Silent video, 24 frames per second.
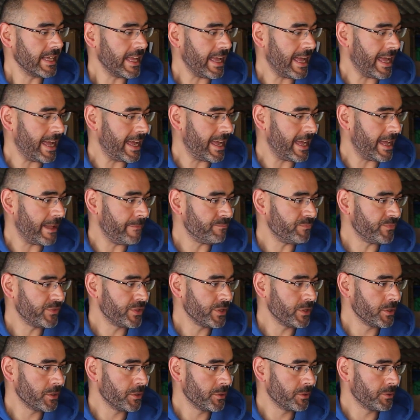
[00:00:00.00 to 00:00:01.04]

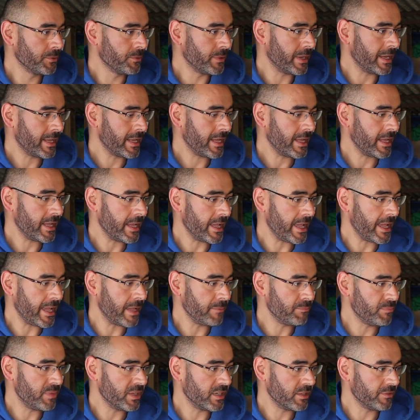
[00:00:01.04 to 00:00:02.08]
do a
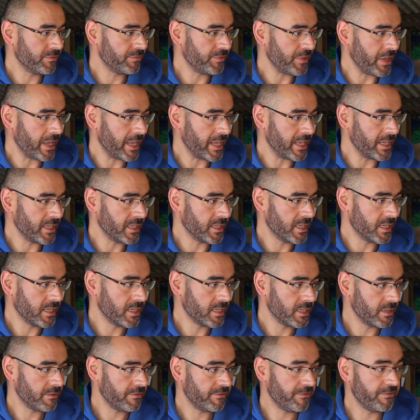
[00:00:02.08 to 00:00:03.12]
bit of a
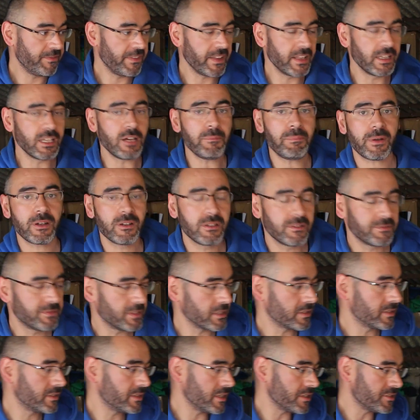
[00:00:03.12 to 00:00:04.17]
fill up of
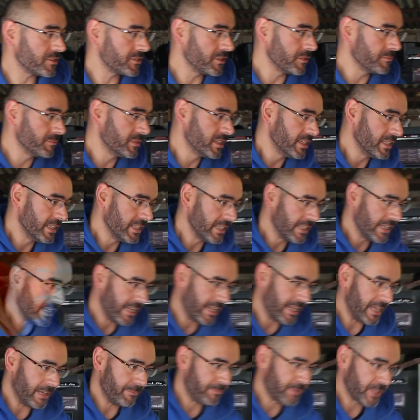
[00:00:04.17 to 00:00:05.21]
the system
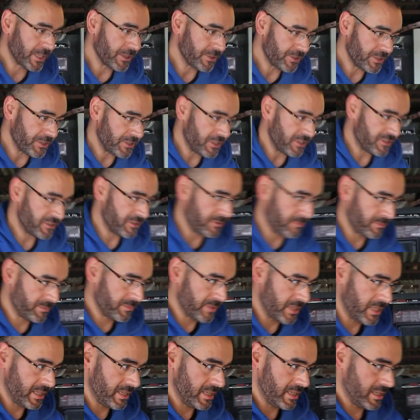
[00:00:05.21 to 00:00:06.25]
because the
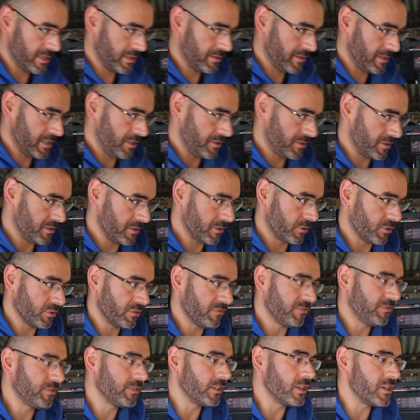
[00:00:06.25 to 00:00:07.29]
system needs a good
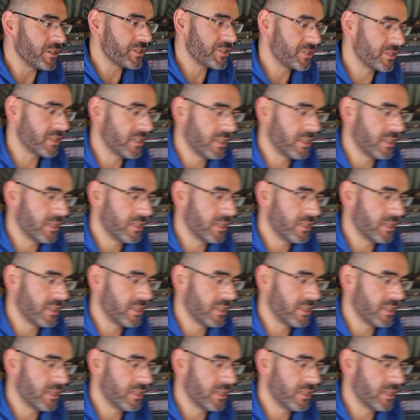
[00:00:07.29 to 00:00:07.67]
flush.